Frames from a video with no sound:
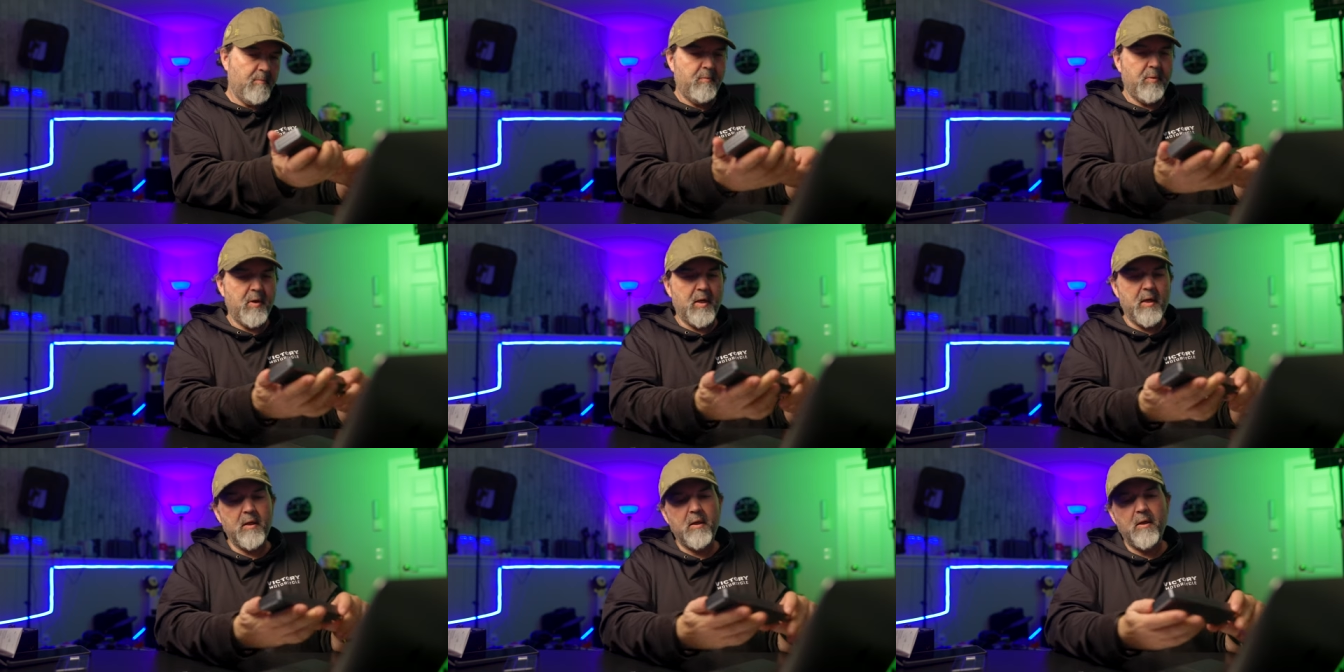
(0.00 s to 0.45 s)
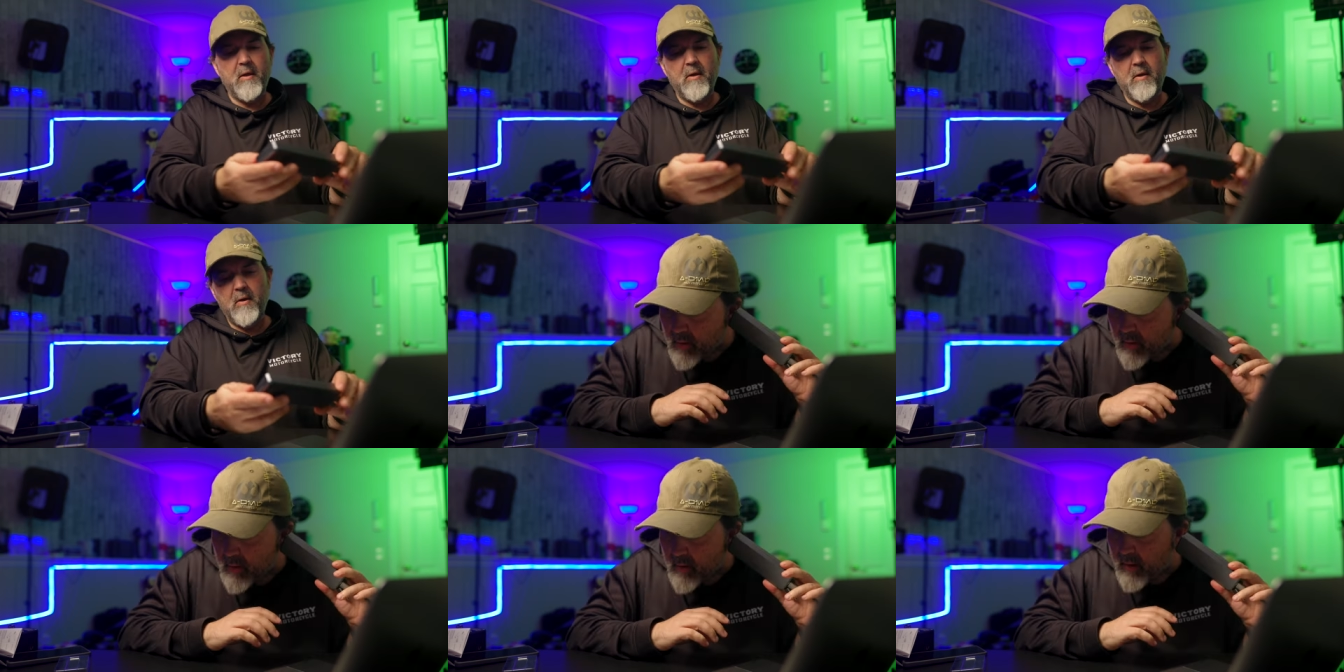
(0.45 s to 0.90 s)
Plug.
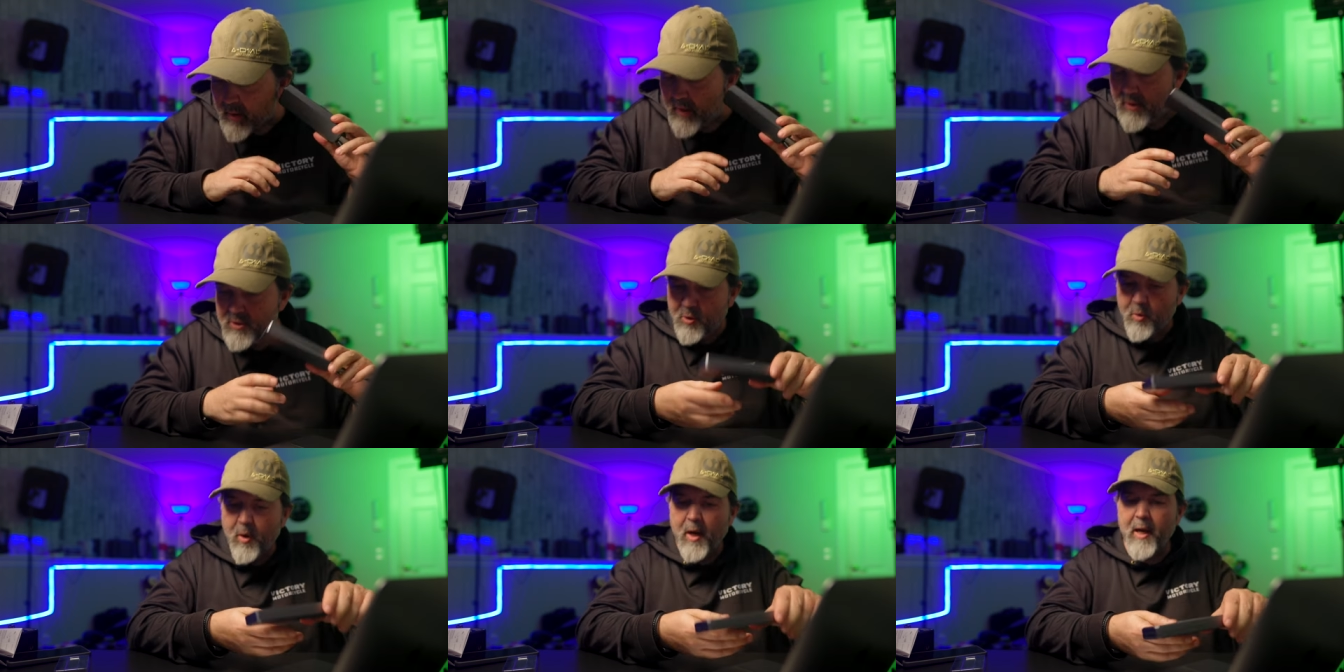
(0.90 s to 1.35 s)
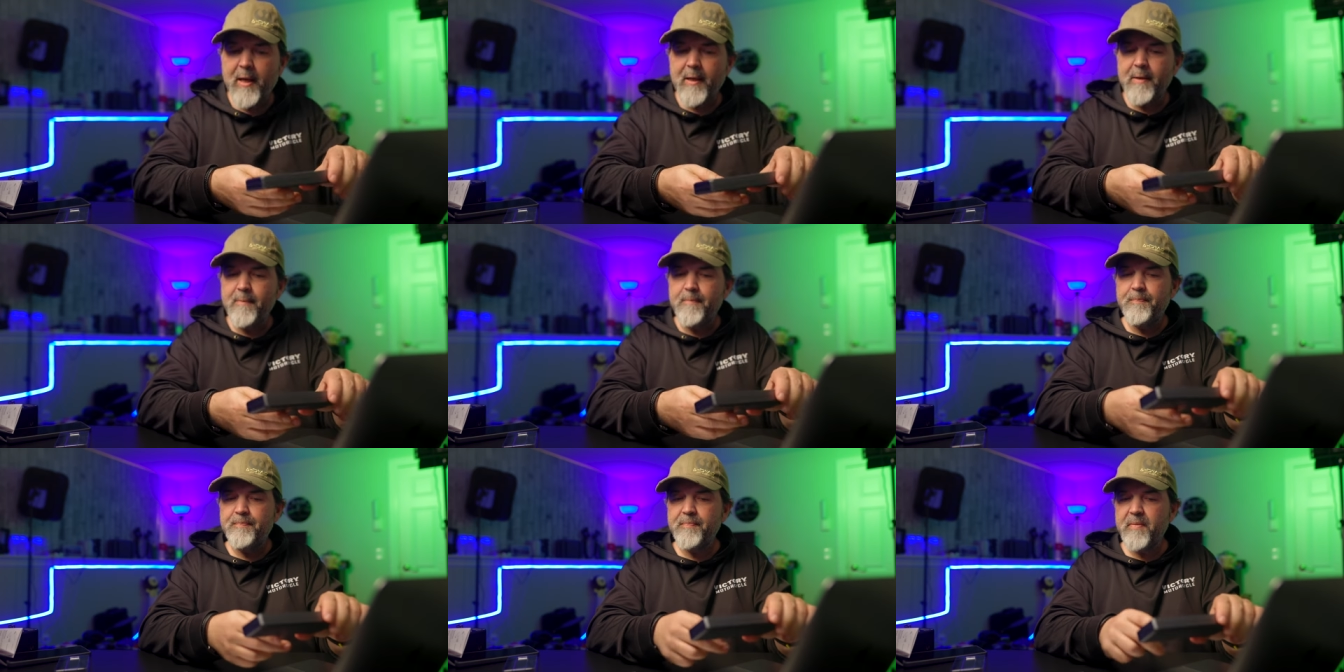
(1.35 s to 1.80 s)
It's
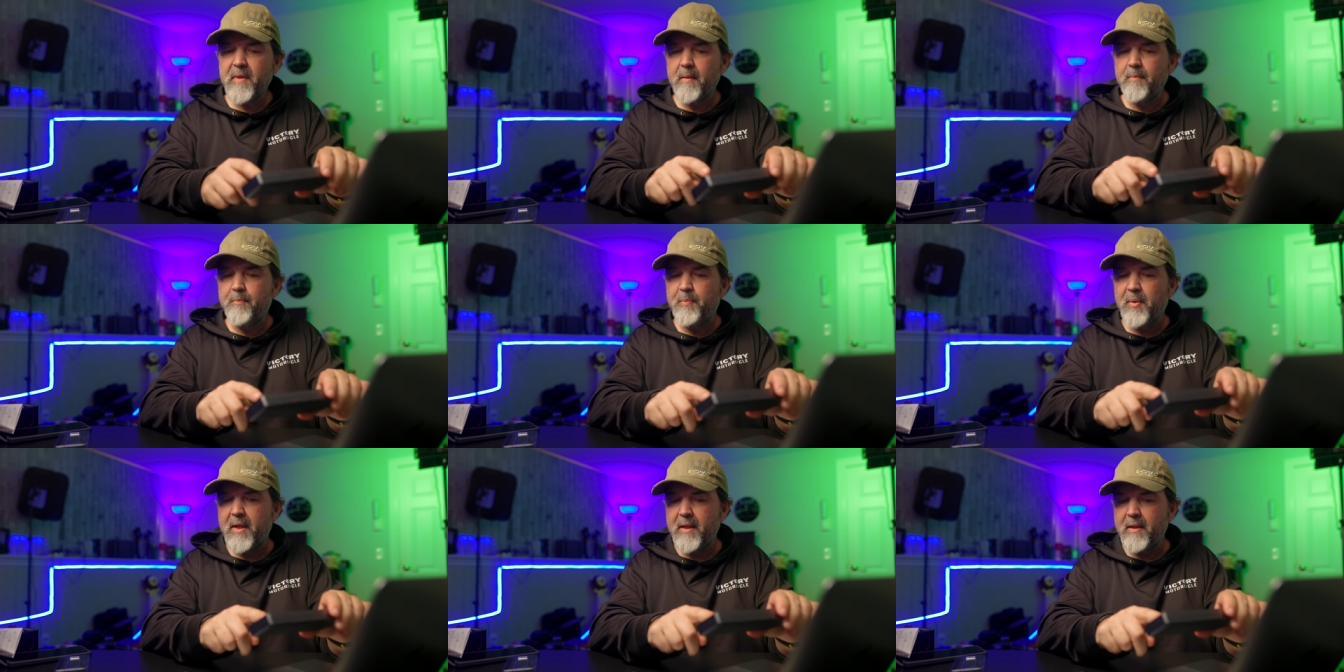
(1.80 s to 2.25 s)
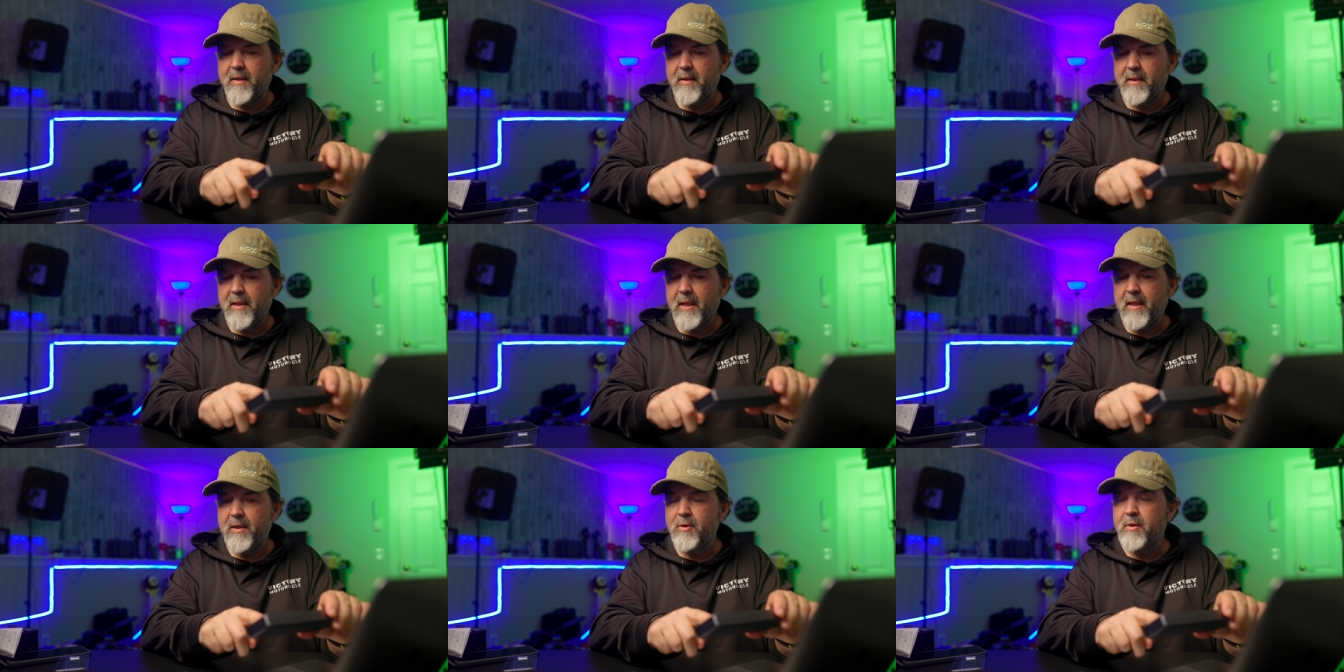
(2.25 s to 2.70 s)
quiet, but
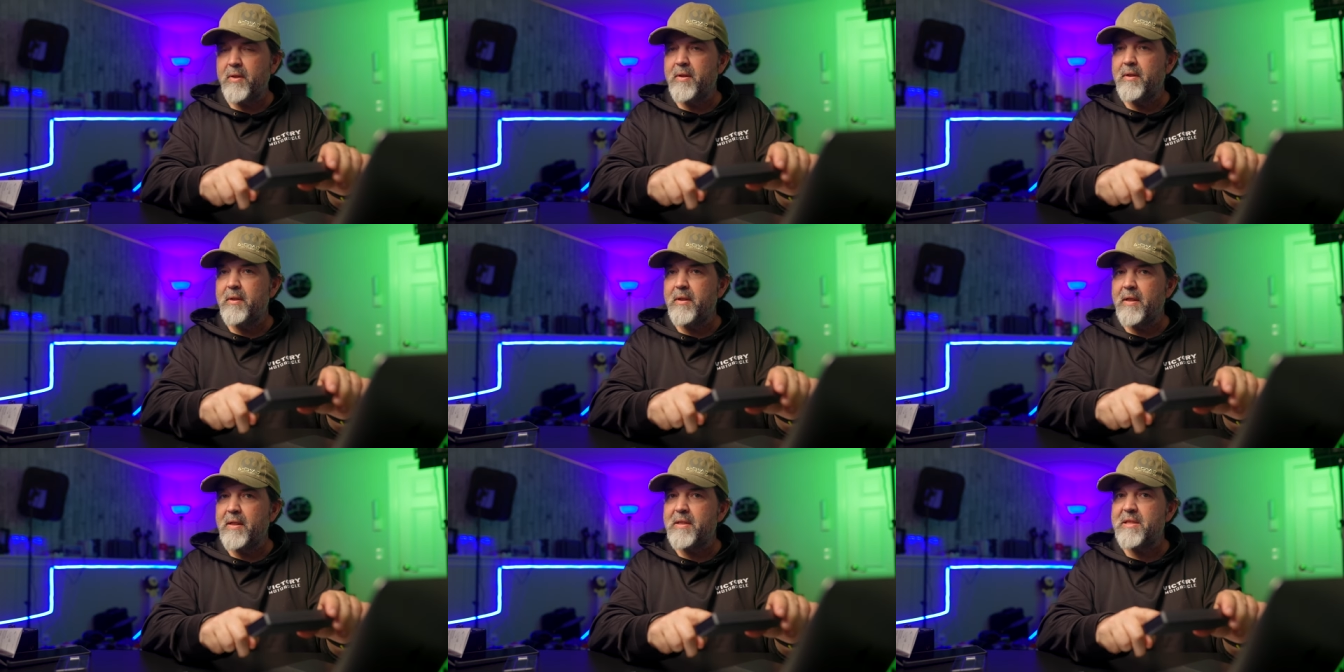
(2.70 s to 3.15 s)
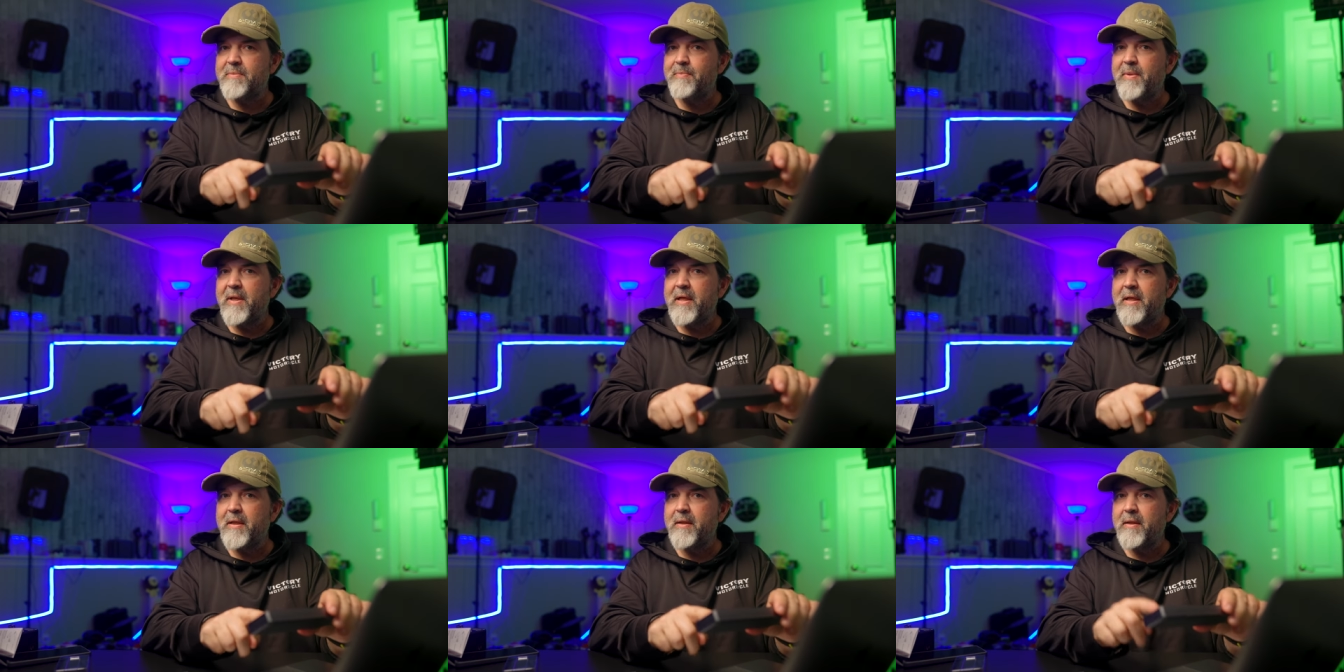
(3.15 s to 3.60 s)
yeah, you can. It's
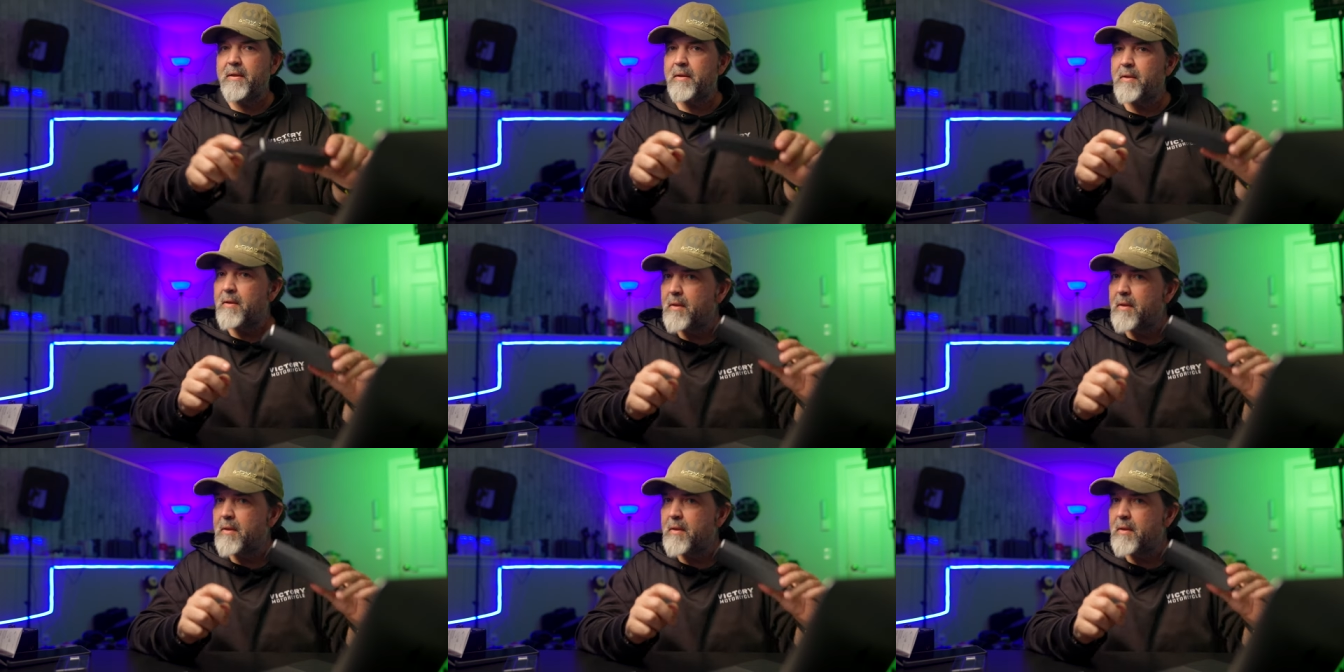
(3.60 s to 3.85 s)
spinning.